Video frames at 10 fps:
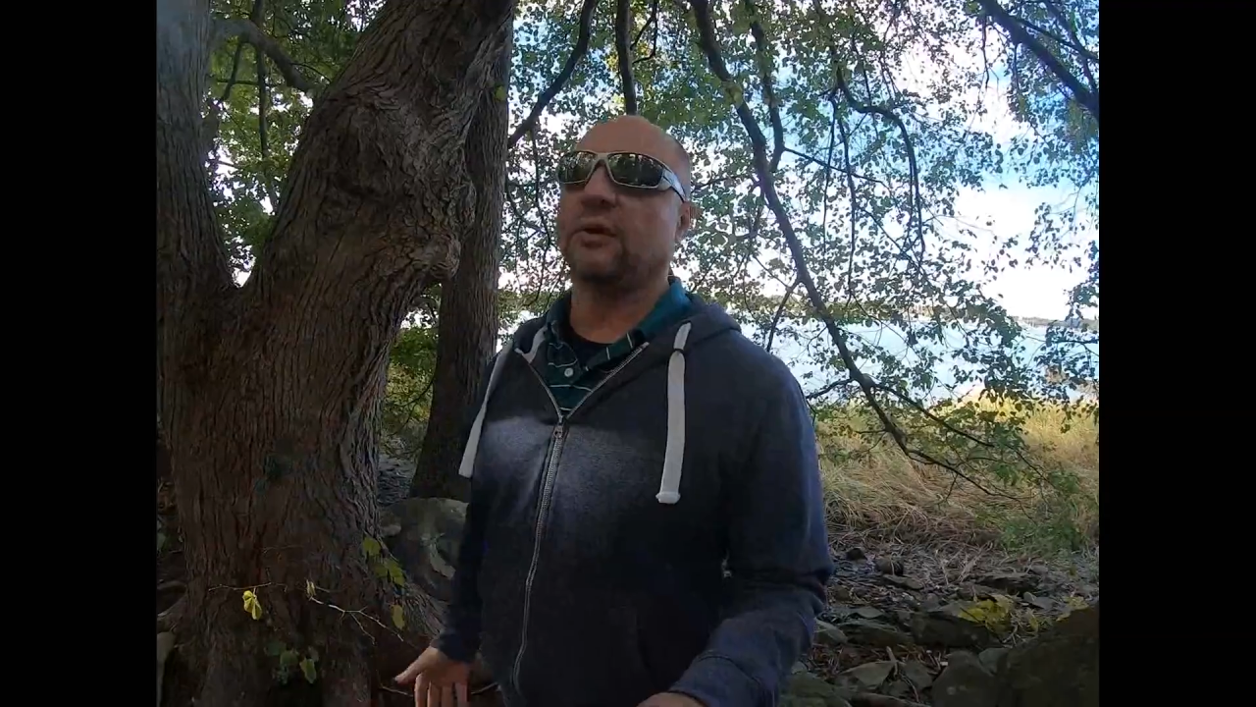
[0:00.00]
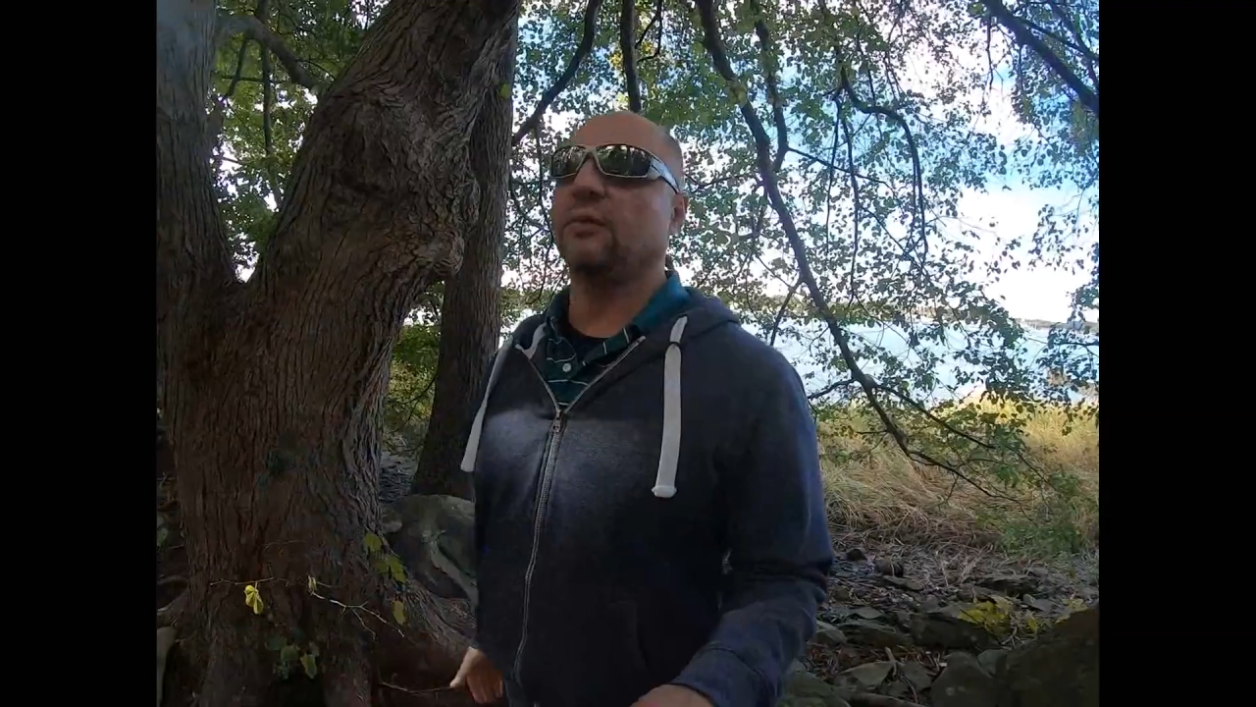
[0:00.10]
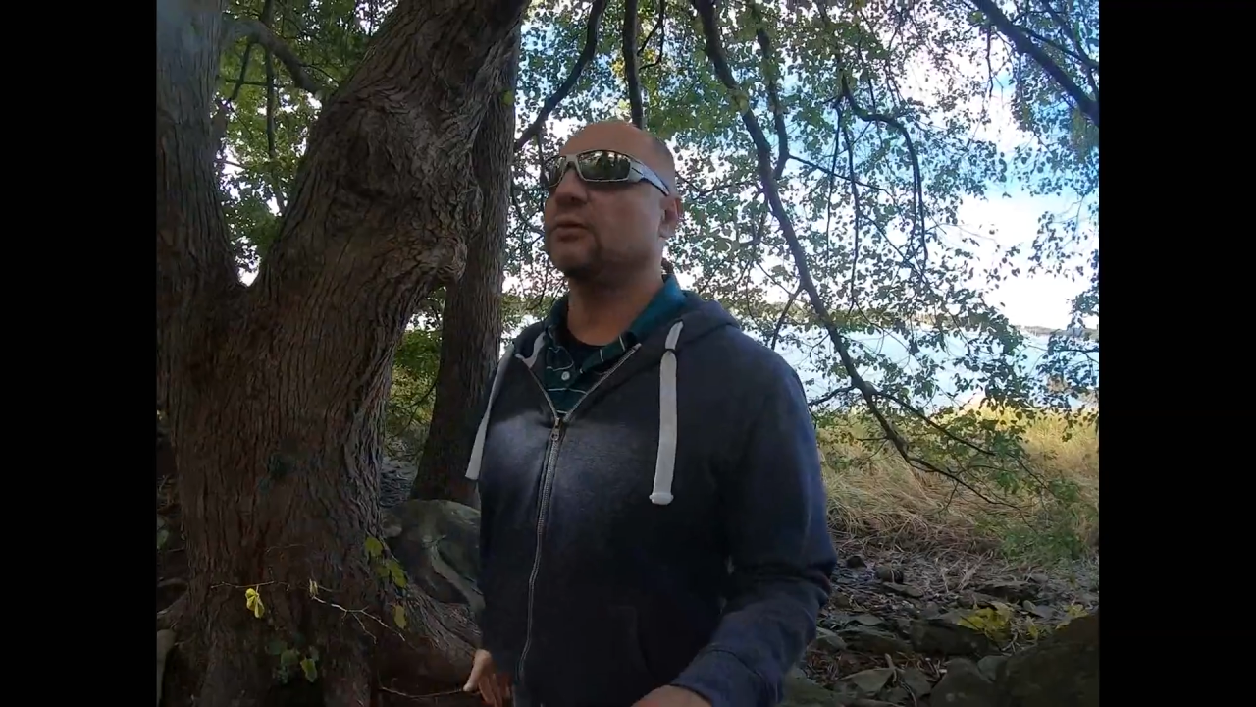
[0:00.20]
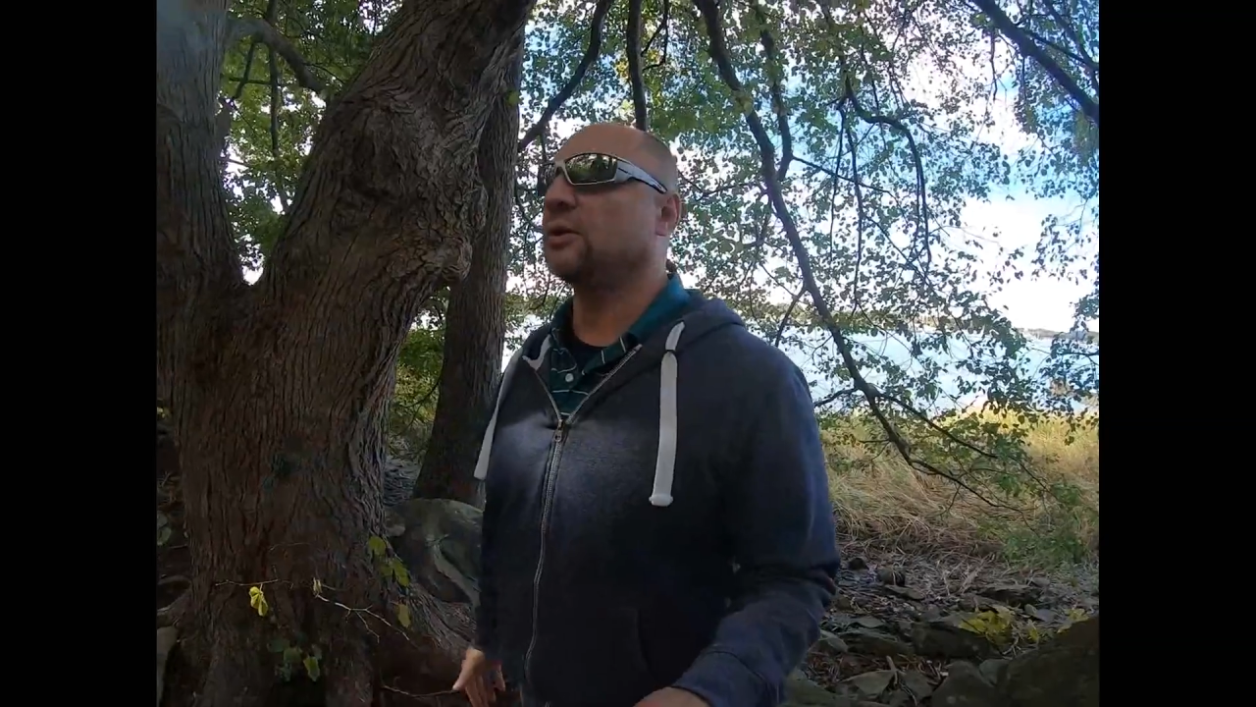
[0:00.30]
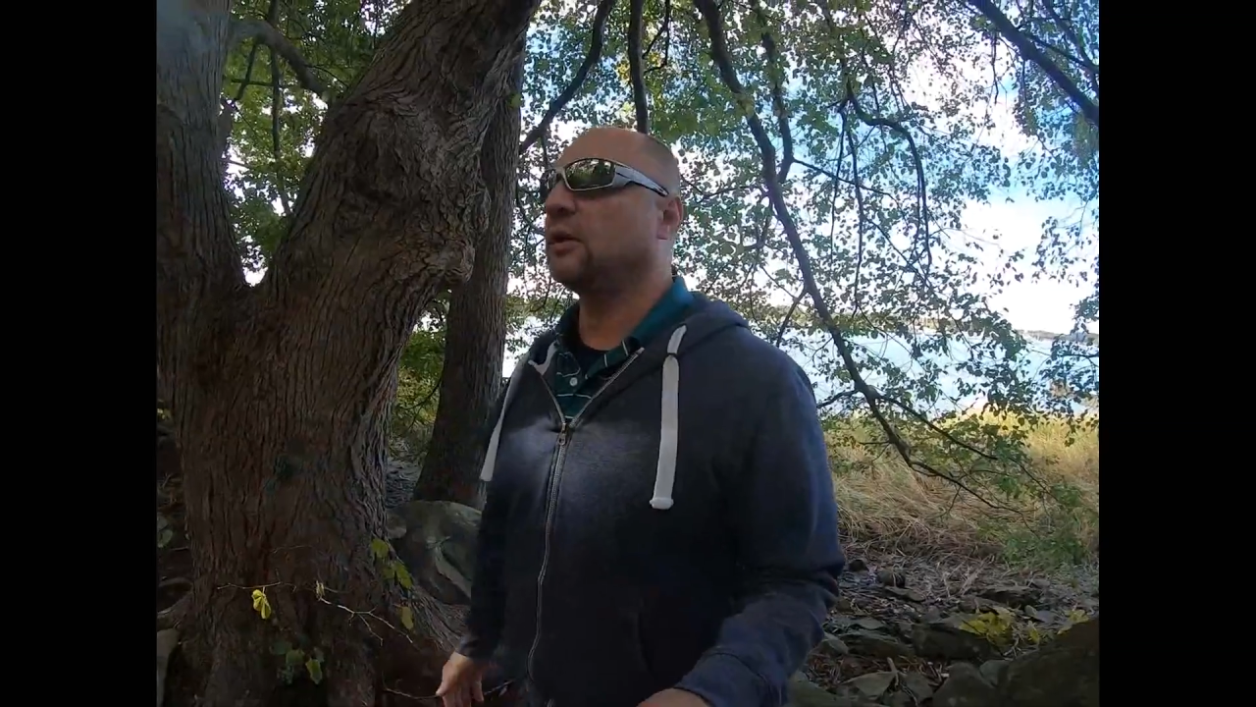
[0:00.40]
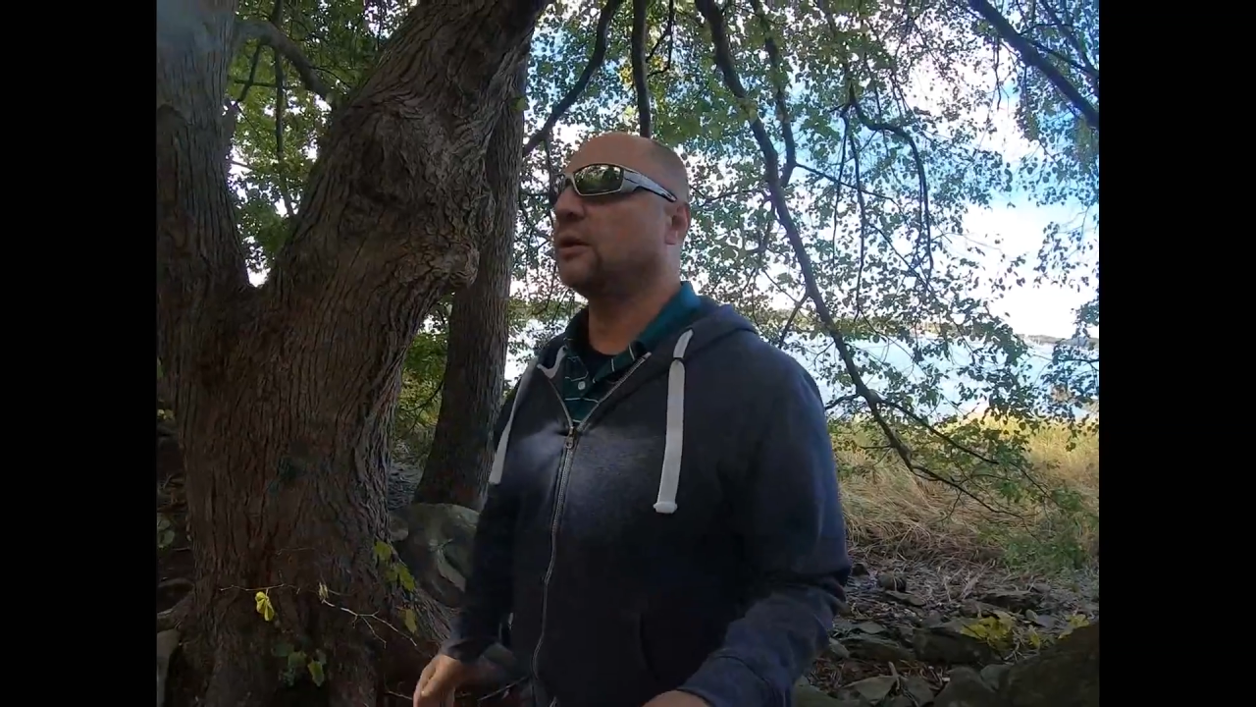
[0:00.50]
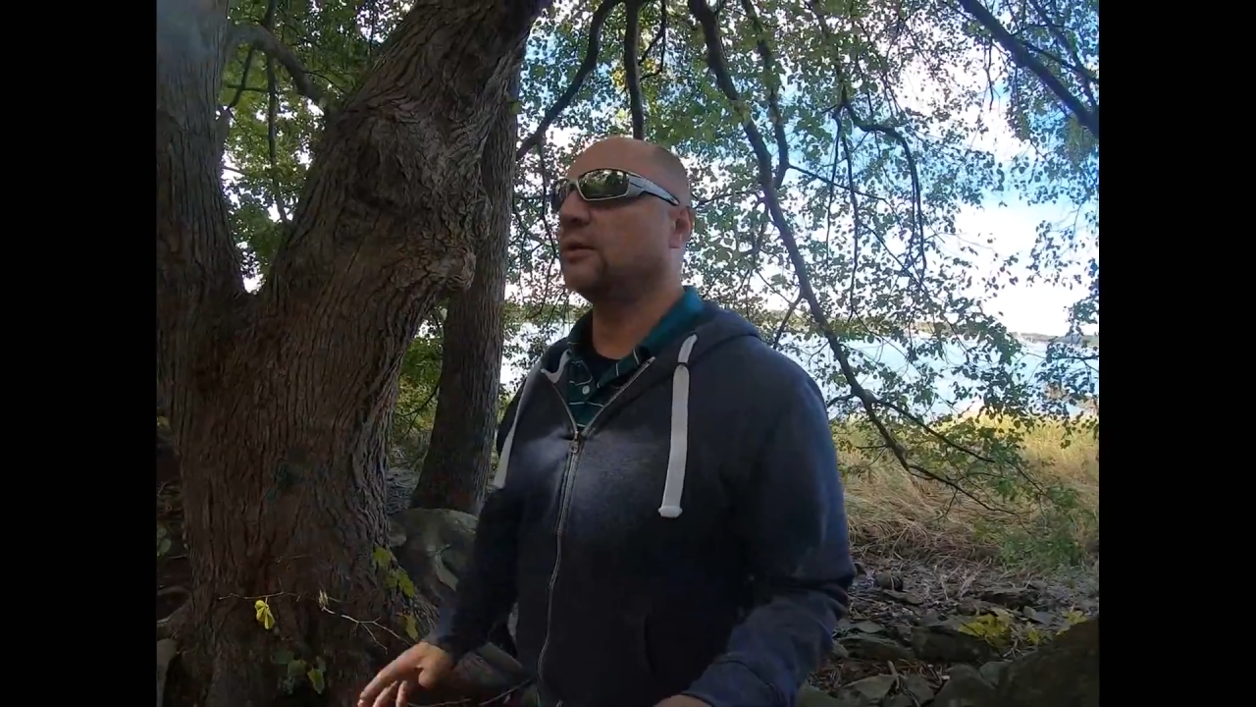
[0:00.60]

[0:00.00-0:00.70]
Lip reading: goes on